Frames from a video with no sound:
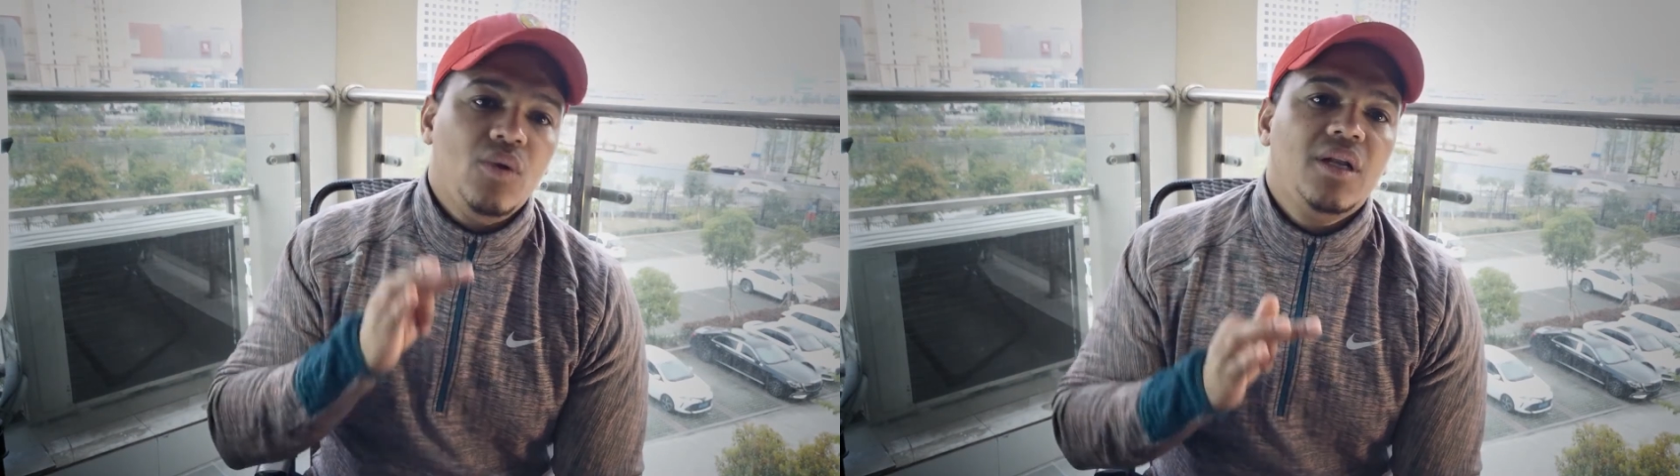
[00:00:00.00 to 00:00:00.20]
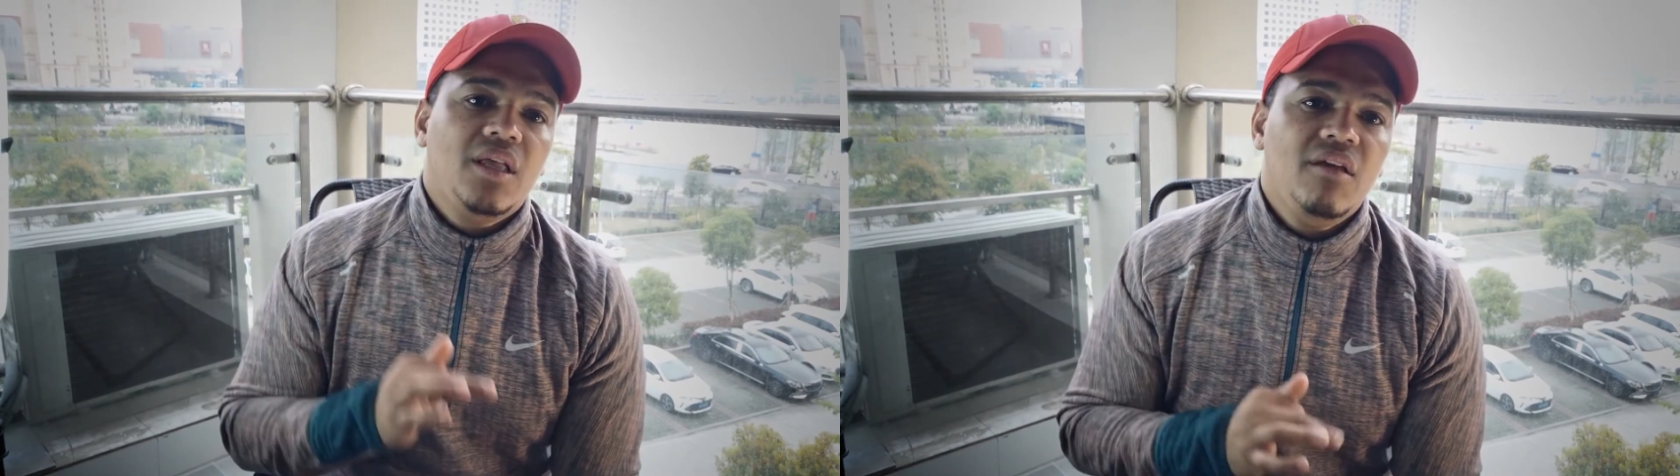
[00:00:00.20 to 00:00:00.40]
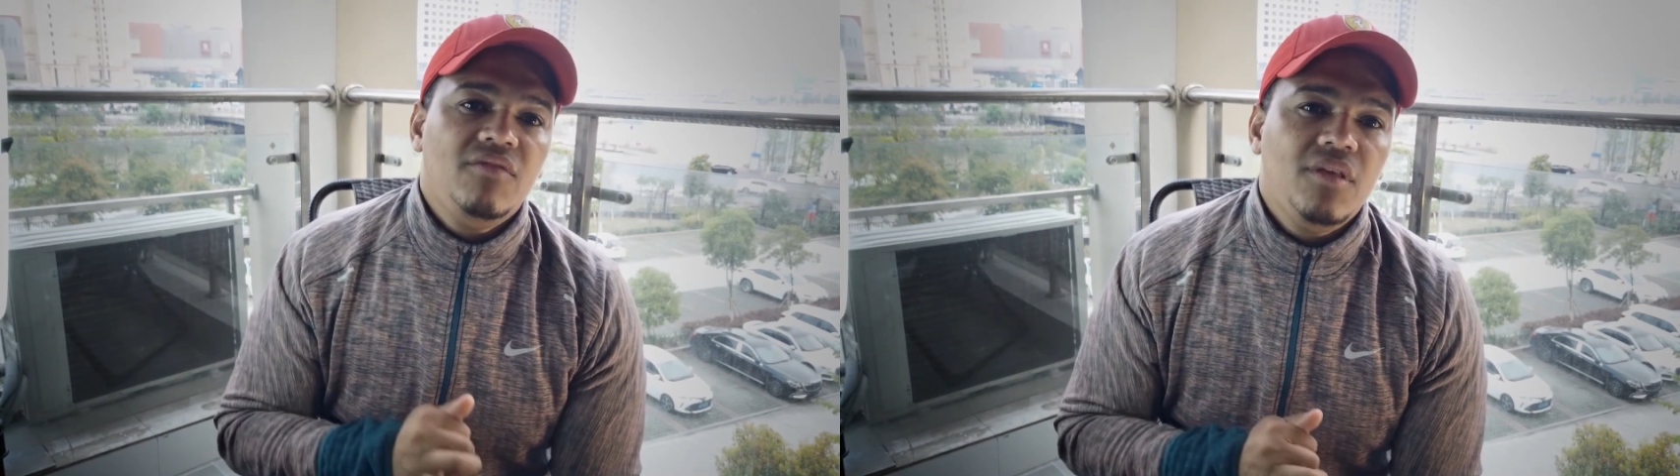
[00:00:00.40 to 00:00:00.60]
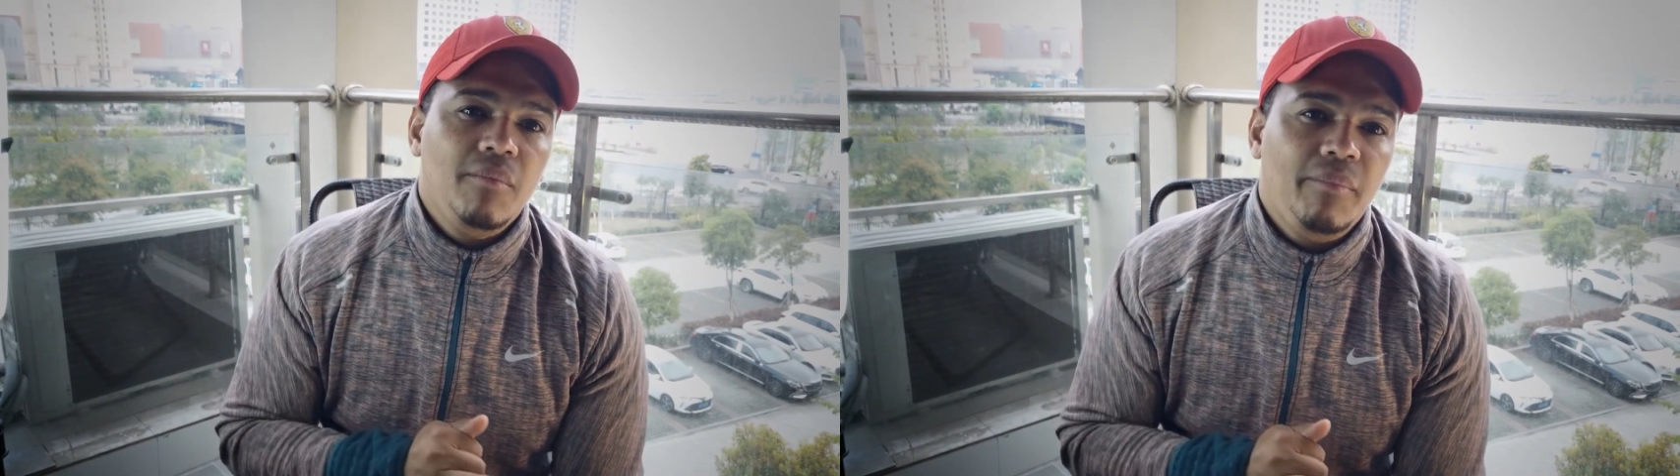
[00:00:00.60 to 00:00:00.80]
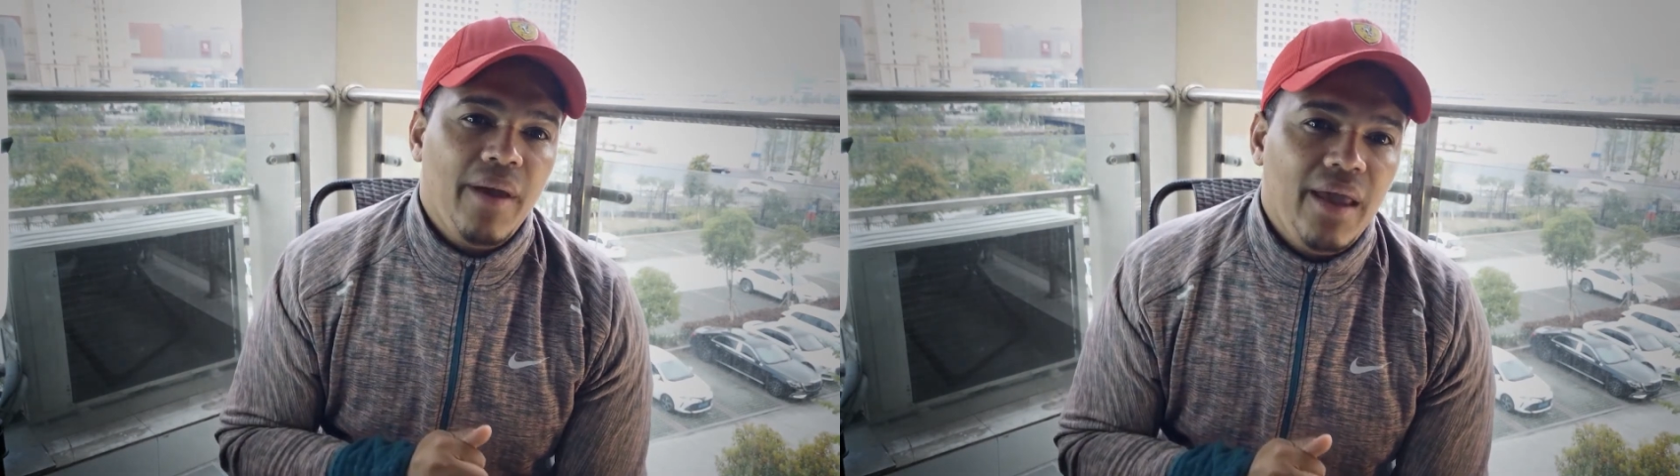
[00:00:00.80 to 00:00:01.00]
will give the
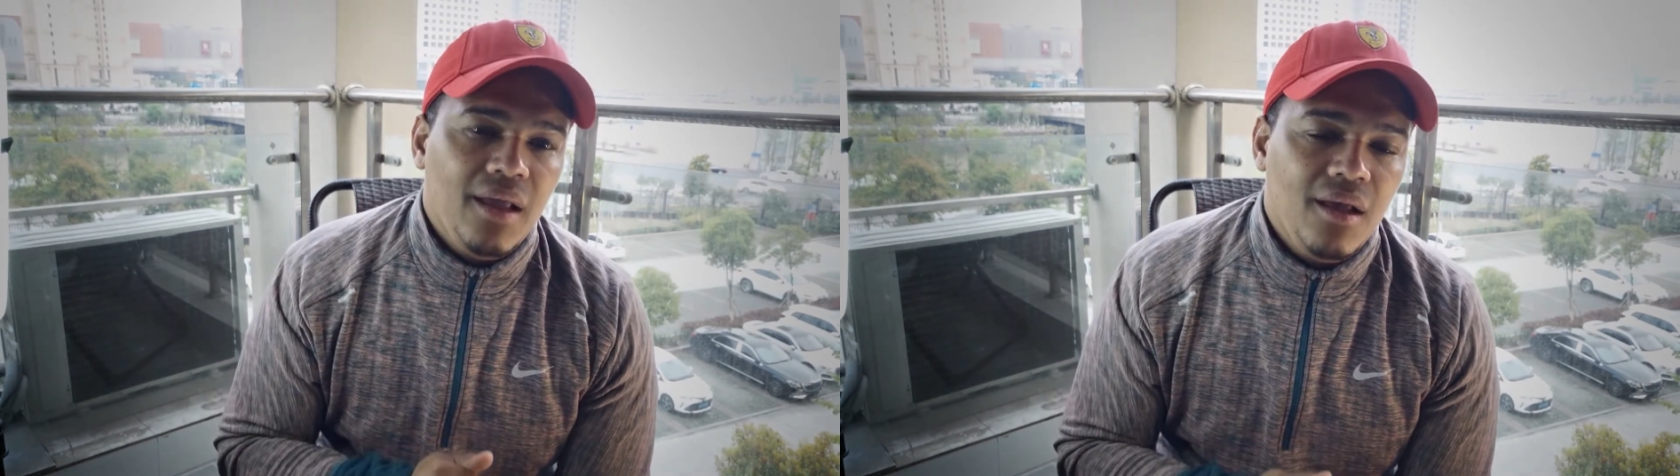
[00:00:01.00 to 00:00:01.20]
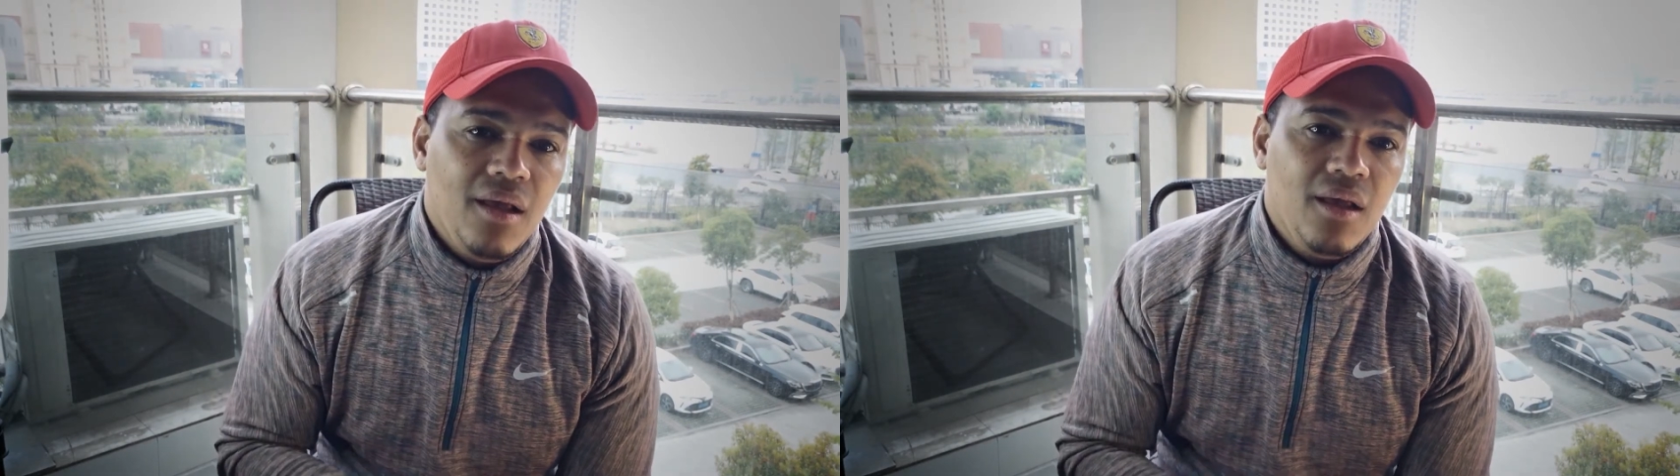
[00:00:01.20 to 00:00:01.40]
bank